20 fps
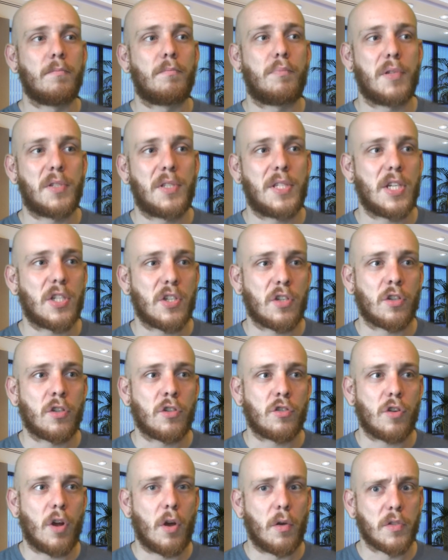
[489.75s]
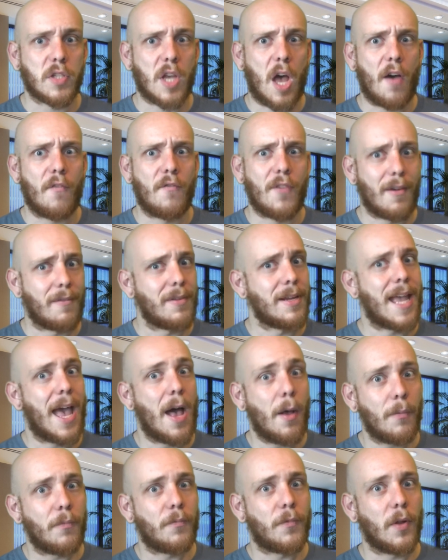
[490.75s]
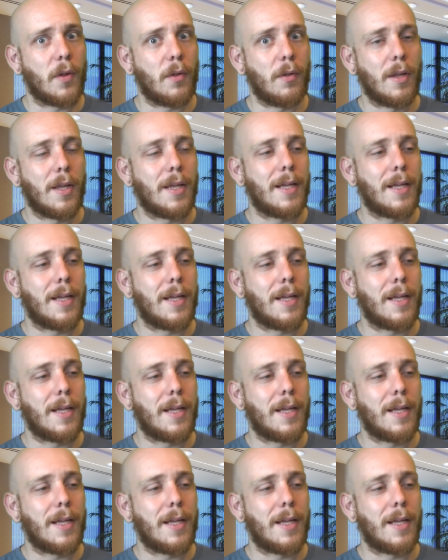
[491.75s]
precision controls are very helpful.